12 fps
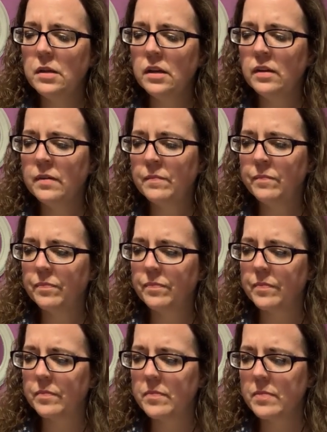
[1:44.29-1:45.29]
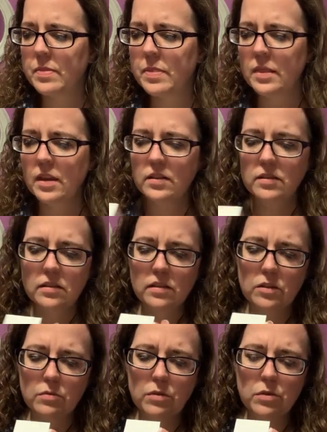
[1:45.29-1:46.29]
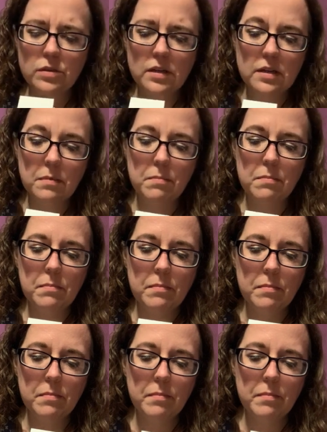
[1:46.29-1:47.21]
It says it's Rosa Damasiana